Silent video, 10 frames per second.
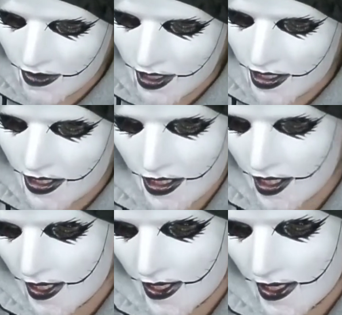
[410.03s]
I just
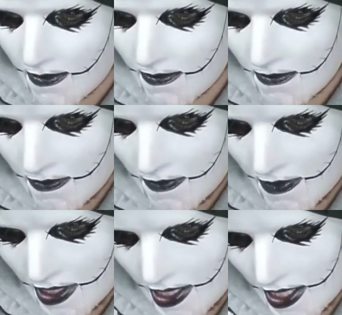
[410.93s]
gotta get them.
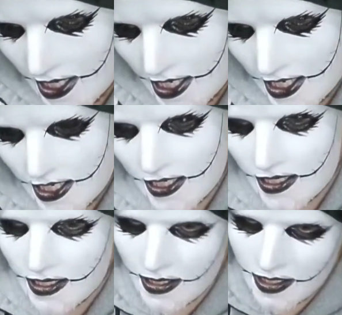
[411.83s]

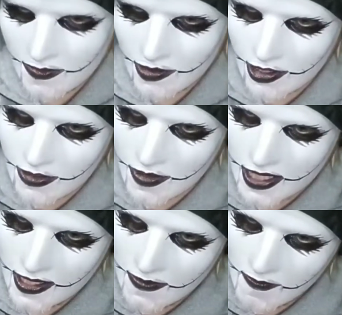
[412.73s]
Such as this Bruce
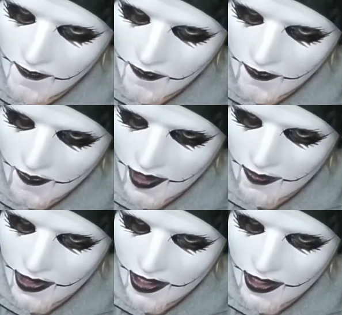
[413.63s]
Wayne.
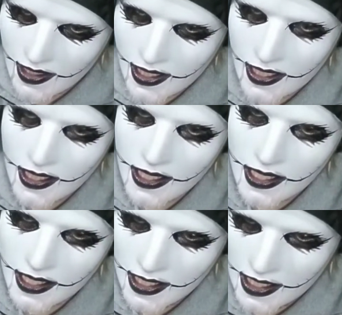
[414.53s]
Planning on getting
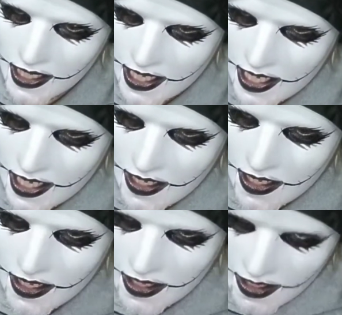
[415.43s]

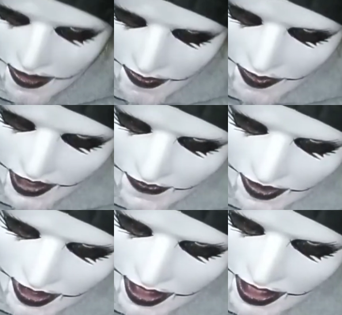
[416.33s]
uh, whatever